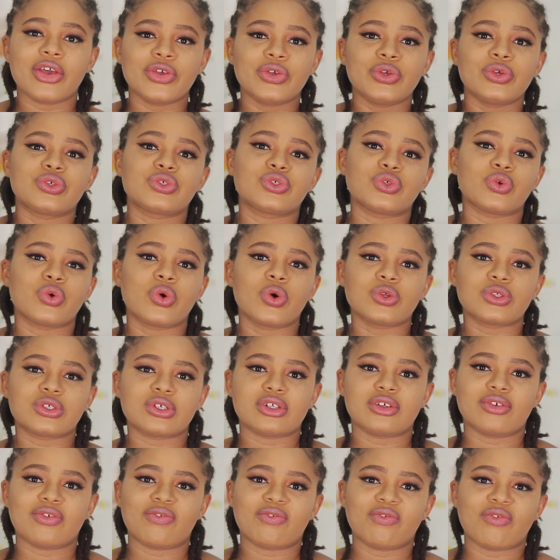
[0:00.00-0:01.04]
used to go
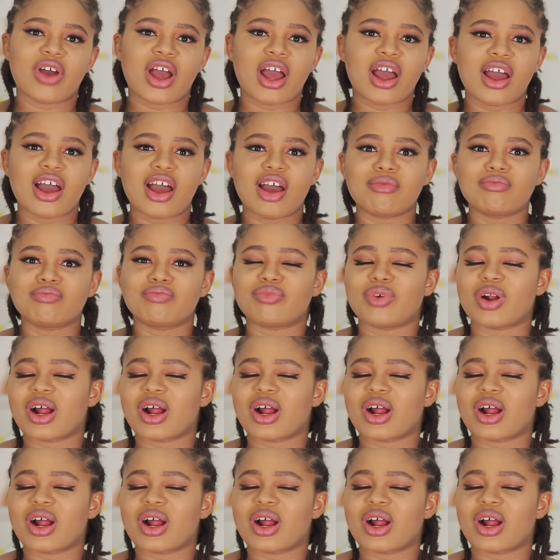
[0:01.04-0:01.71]
to the farm,